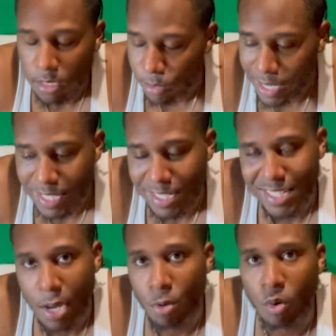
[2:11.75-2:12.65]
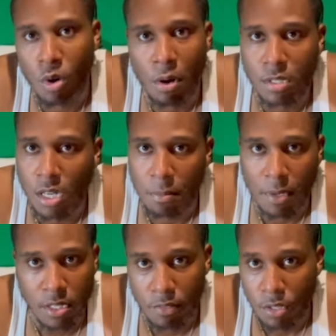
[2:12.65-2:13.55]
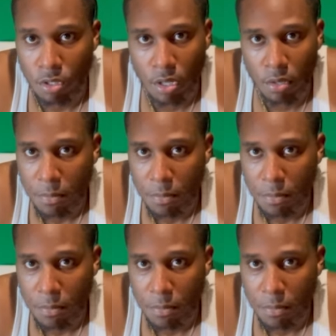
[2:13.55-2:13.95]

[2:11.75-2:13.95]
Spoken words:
So that's exactly what we're going to talk about in this video, y'all.